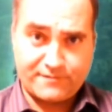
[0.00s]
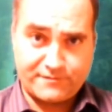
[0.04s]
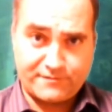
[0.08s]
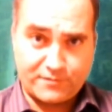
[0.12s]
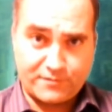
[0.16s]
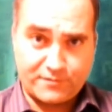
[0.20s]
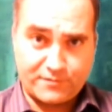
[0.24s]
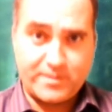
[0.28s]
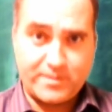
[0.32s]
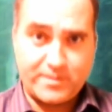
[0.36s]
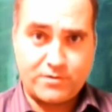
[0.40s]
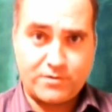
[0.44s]

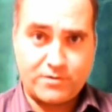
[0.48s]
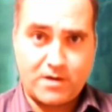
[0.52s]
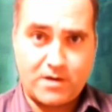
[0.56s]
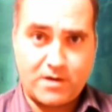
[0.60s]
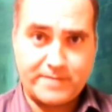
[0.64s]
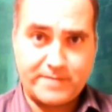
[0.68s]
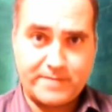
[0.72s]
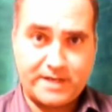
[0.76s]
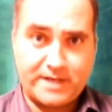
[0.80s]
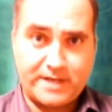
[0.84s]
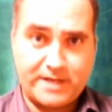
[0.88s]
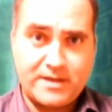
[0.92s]
from Mitt
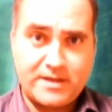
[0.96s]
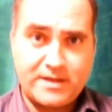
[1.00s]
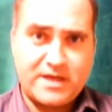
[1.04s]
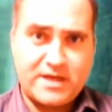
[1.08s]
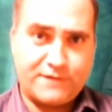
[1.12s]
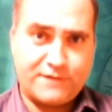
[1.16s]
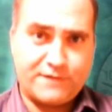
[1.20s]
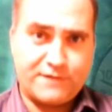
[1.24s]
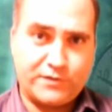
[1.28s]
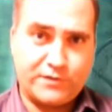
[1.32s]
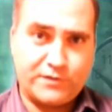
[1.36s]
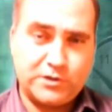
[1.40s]
Romney.
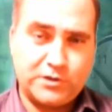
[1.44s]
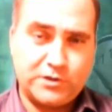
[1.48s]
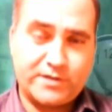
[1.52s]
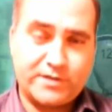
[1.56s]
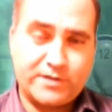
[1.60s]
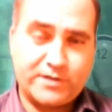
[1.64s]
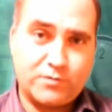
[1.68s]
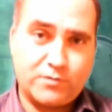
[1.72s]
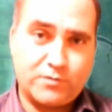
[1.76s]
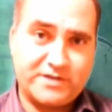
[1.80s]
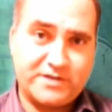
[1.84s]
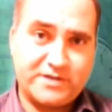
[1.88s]
If we look
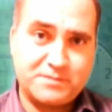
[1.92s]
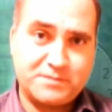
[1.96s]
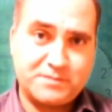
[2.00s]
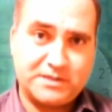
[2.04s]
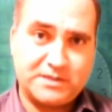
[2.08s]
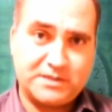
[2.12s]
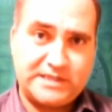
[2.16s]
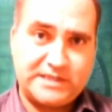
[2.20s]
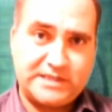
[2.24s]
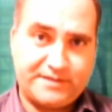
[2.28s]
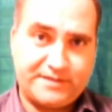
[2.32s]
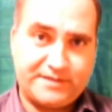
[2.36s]
at what his
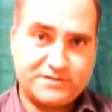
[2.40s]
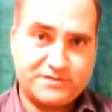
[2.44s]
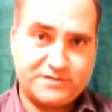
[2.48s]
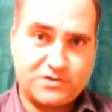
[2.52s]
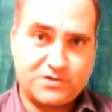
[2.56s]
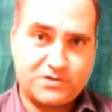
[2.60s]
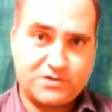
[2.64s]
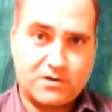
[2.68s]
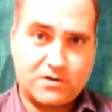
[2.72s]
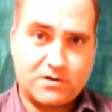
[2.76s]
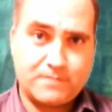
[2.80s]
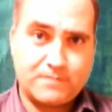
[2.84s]
beliefs
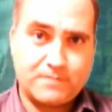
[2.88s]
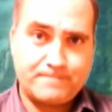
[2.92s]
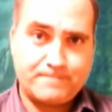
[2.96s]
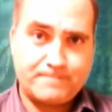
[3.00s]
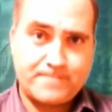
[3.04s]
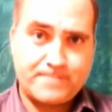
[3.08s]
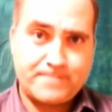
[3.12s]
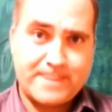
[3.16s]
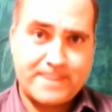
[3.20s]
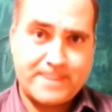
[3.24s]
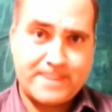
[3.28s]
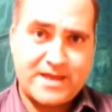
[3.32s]
are,
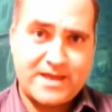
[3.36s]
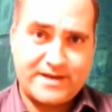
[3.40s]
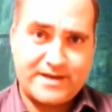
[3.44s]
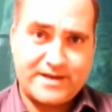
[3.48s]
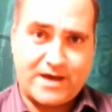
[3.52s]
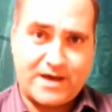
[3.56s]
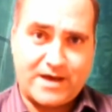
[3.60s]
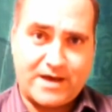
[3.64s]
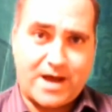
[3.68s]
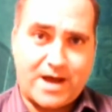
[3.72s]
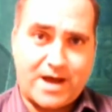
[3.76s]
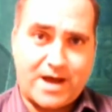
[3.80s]
now